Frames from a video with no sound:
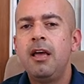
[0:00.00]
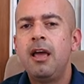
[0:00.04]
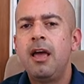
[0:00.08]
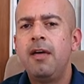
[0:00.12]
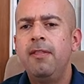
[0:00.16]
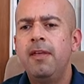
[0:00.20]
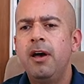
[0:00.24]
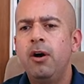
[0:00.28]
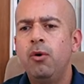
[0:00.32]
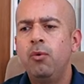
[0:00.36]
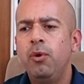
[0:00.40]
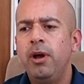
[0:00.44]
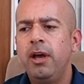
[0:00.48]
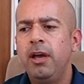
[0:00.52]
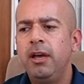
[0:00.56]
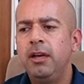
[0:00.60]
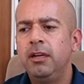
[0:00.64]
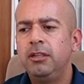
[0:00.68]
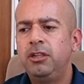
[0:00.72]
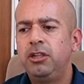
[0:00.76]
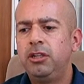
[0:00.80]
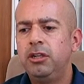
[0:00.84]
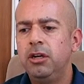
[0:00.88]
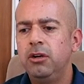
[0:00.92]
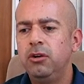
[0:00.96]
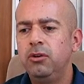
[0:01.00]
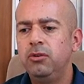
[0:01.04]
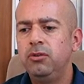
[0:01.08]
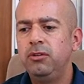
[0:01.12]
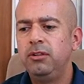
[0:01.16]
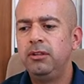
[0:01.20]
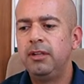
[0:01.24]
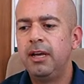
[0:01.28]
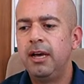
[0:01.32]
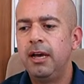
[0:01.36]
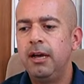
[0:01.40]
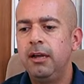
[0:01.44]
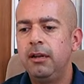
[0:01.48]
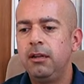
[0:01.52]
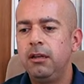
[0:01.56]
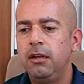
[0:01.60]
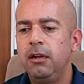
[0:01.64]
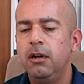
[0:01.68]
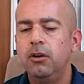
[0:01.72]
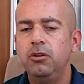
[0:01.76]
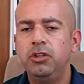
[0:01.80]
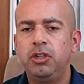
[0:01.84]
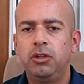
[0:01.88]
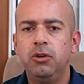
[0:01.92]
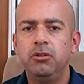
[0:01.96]
And that way it shows that, you
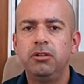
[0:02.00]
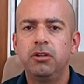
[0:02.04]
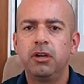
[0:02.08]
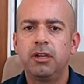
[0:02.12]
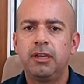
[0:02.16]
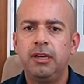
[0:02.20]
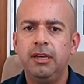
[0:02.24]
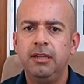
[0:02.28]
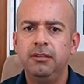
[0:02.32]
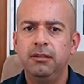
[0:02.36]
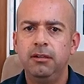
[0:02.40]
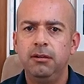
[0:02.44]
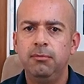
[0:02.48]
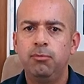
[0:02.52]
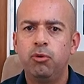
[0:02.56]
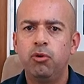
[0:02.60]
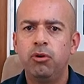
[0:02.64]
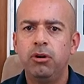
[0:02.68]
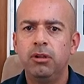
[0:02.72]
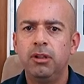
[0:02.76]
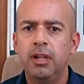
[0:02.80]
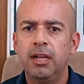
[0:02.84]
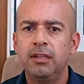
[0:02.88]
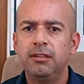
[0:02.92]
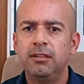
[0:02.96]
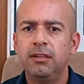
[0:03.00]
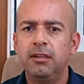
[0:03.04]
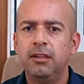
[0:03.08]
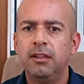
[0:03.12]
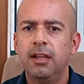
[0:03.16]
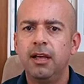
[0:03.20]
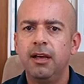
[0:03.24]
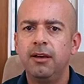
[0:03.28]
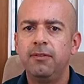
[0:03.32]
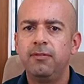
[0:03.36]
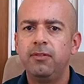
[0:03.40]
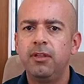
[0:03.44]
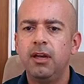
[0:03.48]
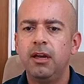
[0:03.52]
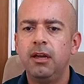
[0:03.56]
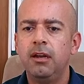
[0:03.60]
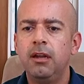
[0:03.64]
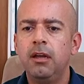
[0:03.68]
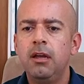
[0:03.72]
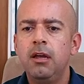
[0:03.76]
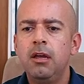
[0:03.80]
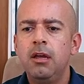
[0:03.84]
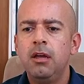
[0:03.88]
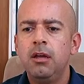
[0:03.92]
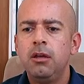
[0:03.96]
know, it shows our kids an important lesson in life that,